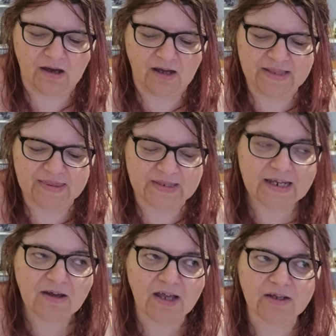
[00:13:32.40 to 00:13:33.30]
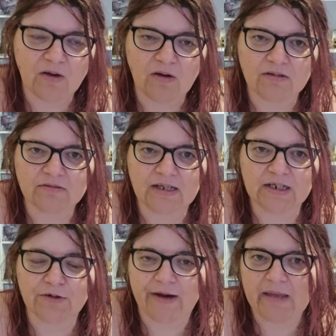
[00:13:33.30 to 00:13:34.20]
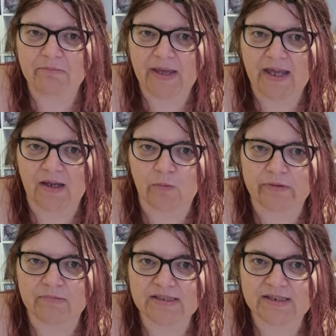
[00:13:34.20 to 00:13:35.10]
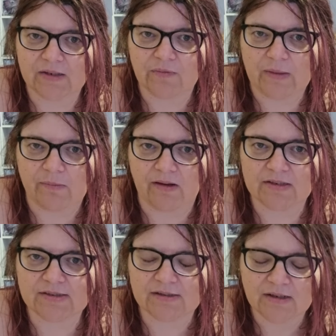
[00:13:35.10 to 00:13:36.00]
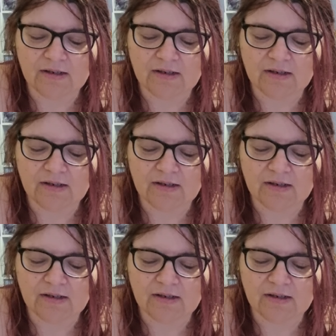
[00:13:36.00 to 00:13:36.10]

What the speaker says: I think I got in a grab bag with Mystic Fabrics.